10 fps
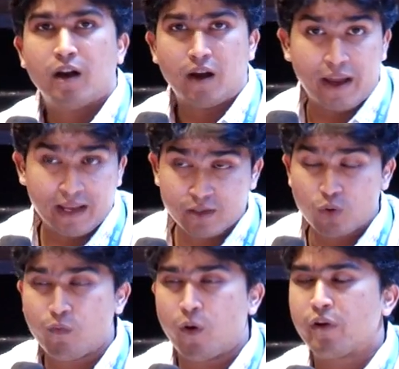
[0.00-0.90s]
I, as a
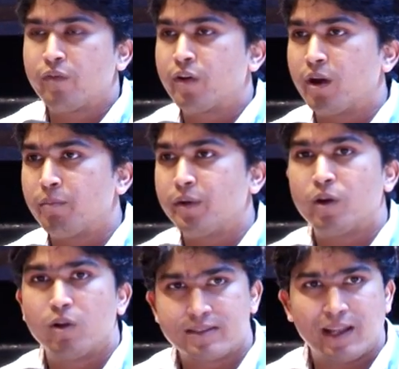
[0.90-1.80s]
co-founder of a company
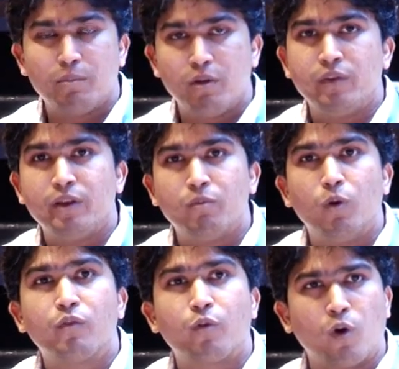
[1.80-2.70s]
called Sellable, we
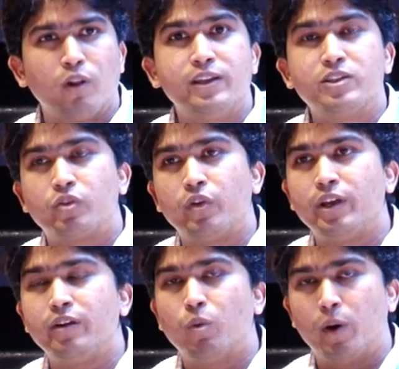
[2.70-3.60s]
work for all these
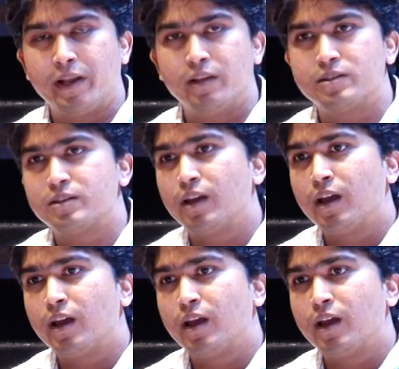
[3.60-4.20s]
three verticals.